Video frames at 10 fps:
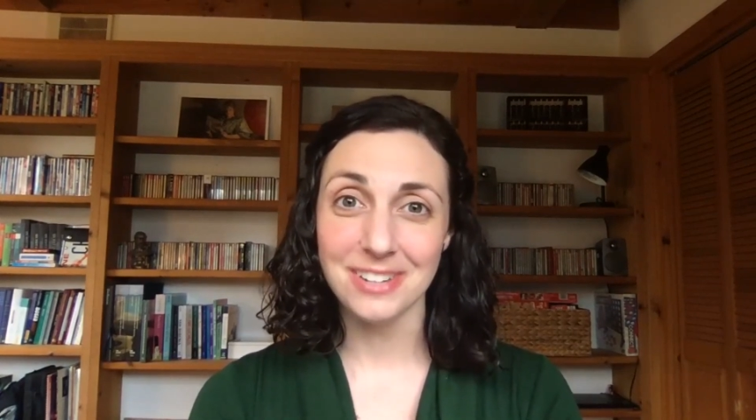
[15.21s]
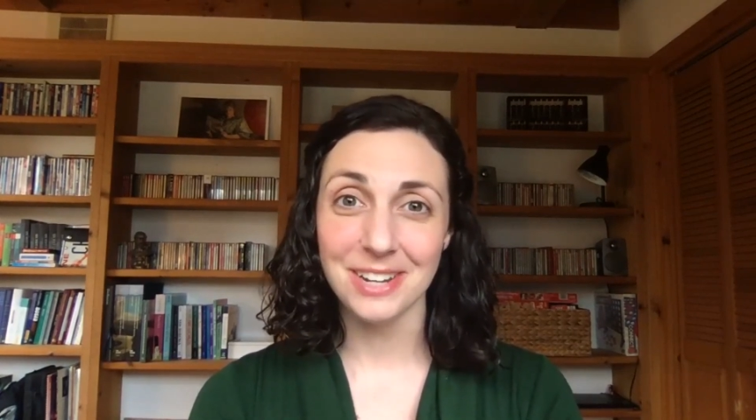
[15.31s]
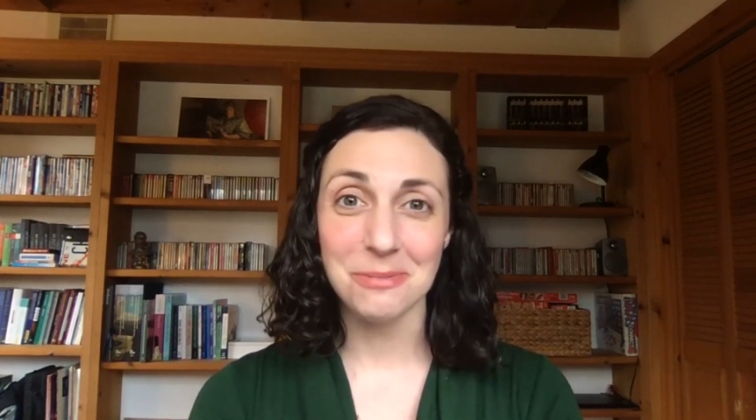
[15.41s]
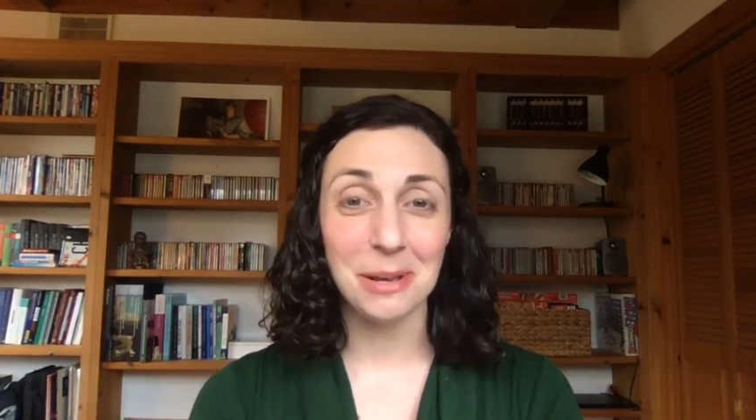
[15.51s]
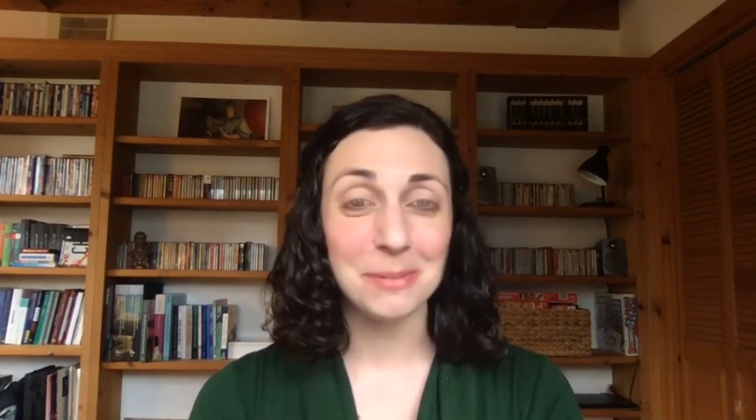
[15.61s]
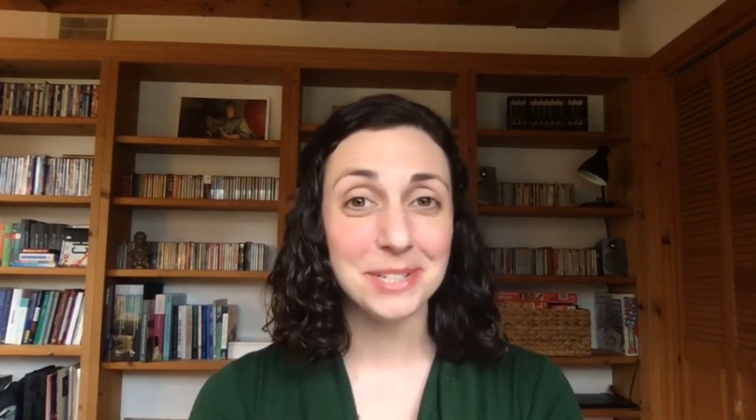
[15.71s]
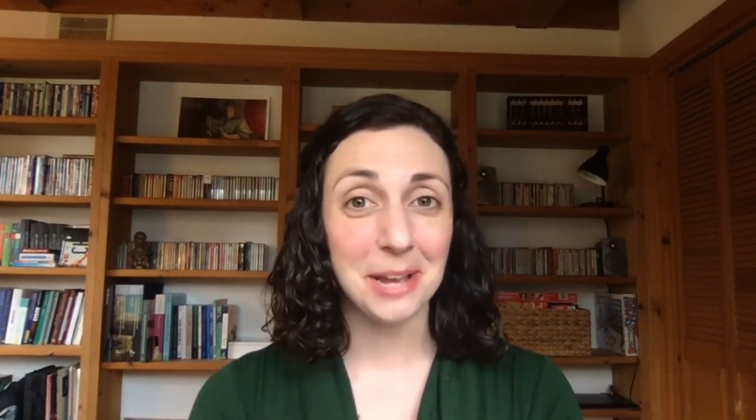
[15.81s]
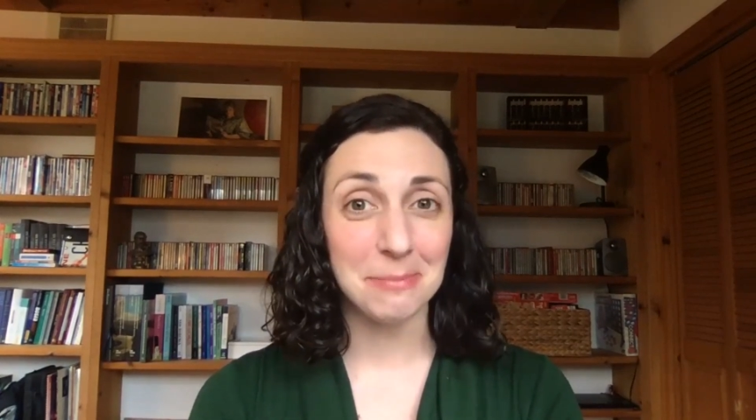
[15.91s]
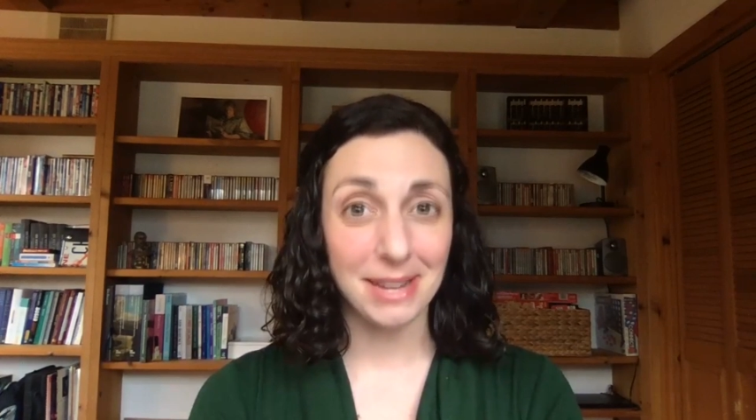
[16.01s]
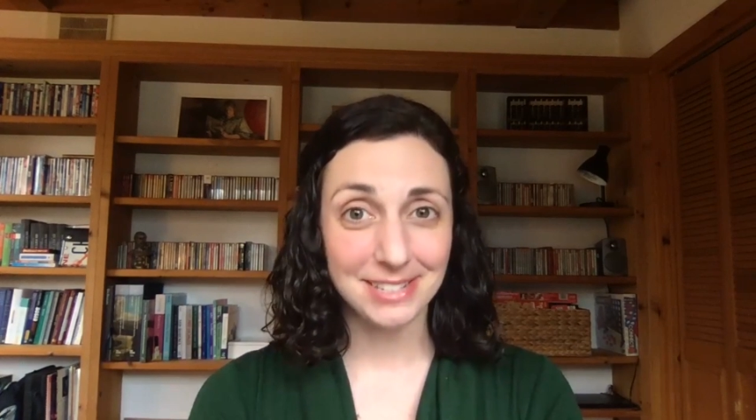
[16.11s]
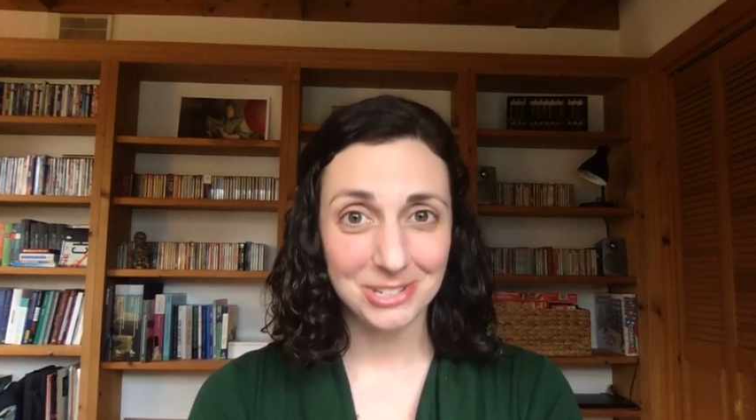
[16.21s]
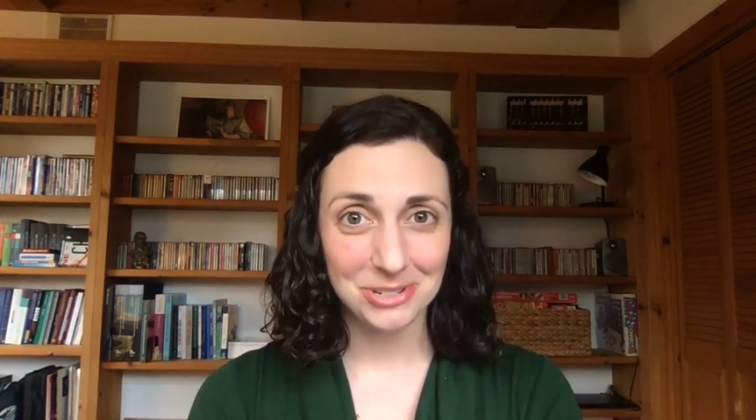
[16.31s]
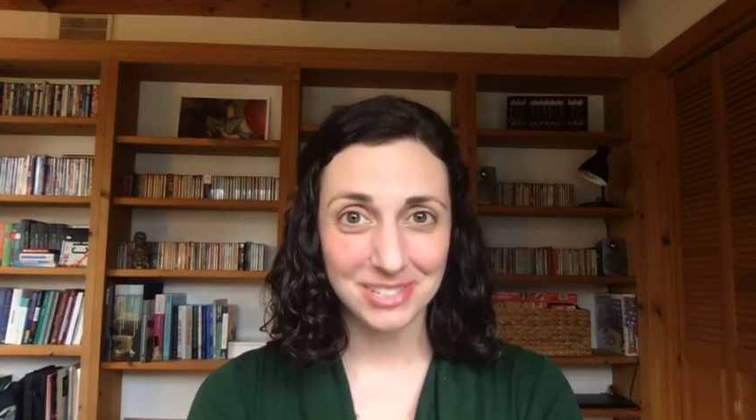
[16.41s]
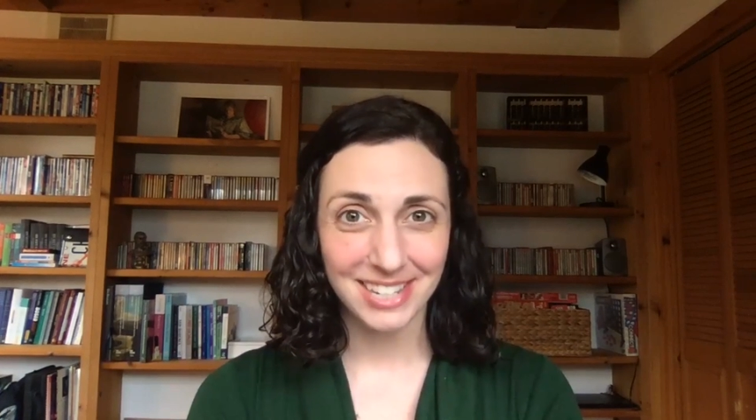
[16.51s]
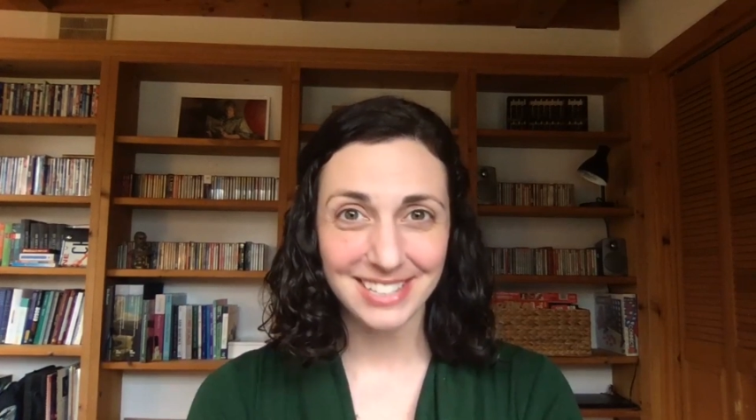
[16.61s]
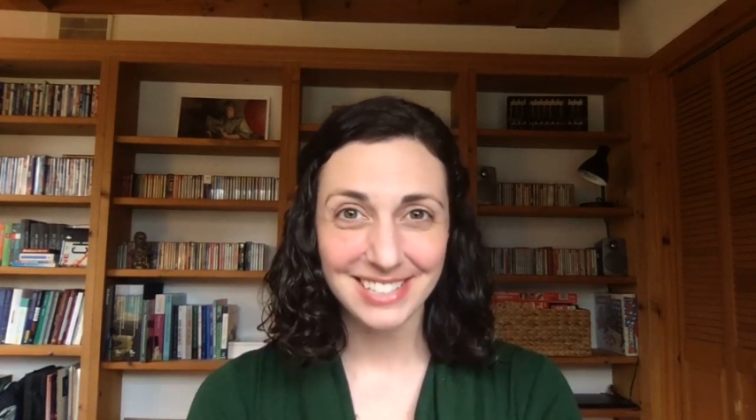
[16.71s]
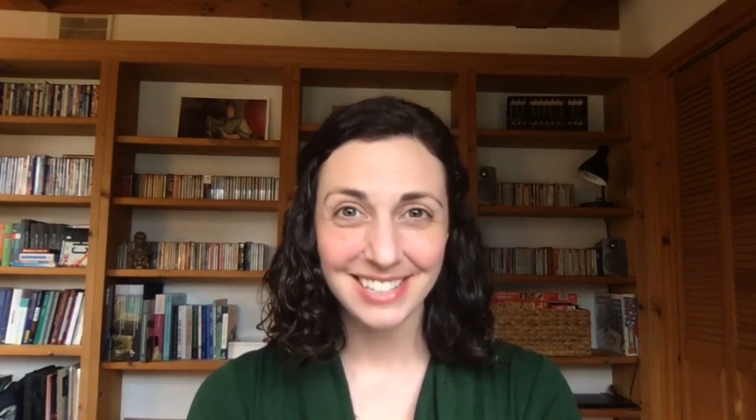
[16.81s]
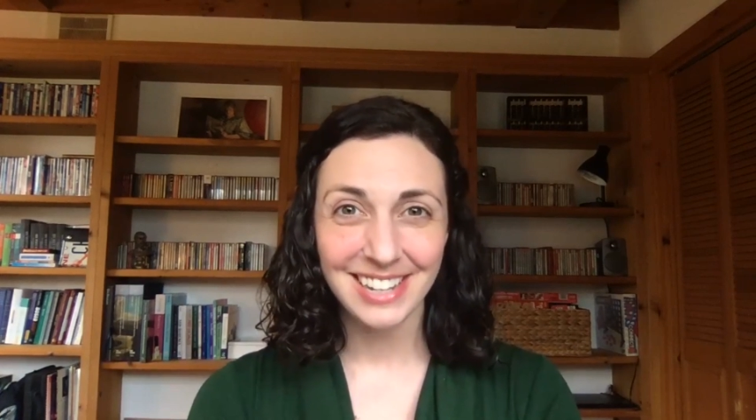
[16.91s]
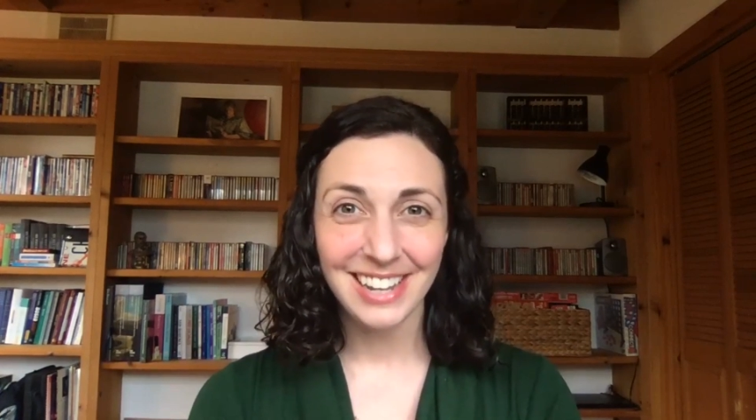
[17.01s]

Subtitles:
in Williamstown, Massachusetts.